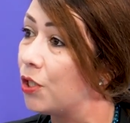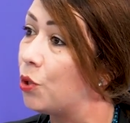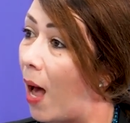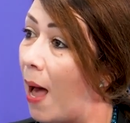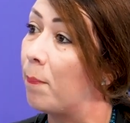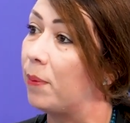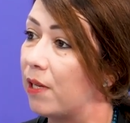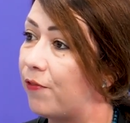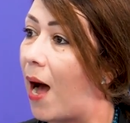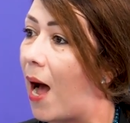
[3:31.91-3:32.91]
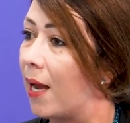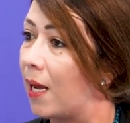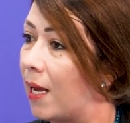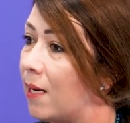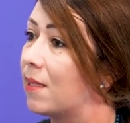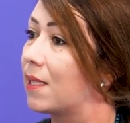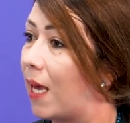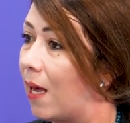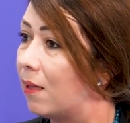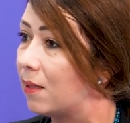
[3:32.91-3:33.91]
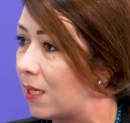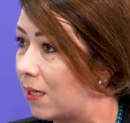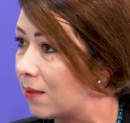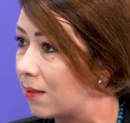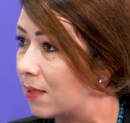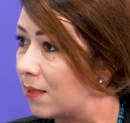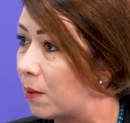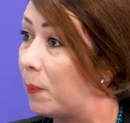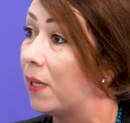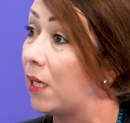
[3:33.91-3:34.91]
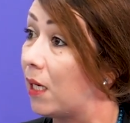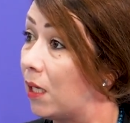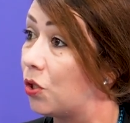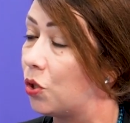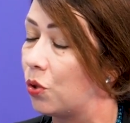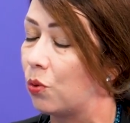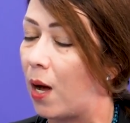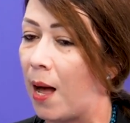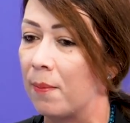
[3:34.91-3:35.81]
to amplify and scale this ability to